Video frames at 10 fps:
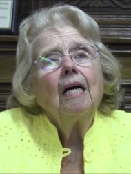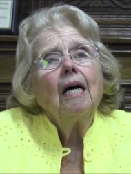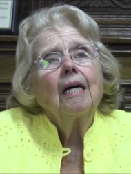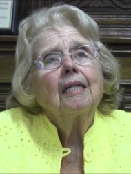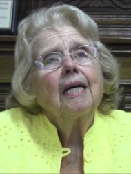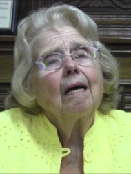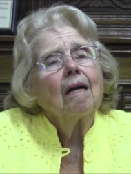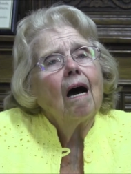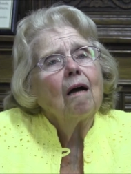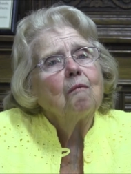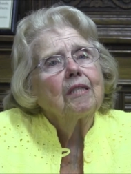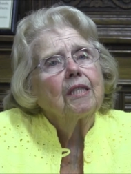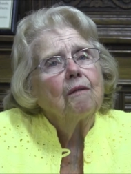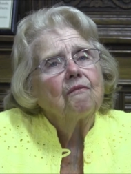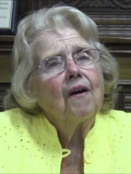then I was
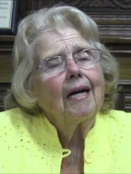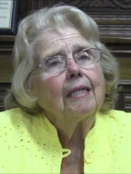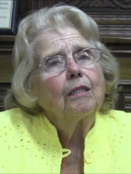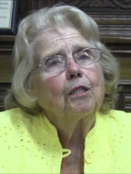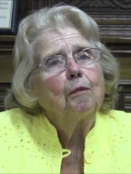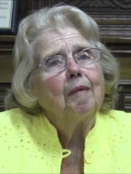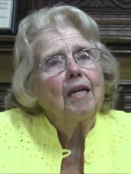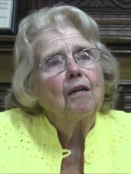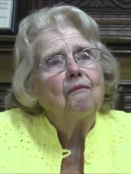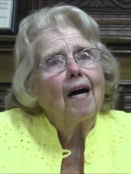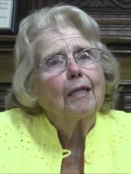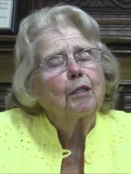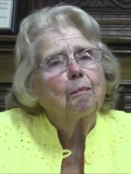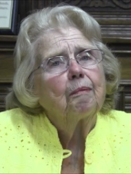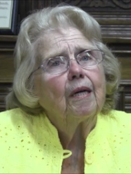invited to be the
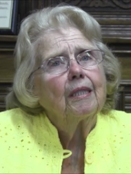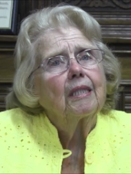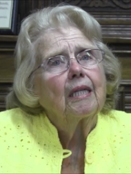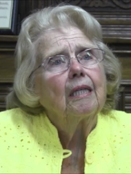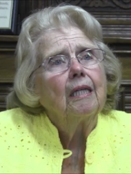vice president,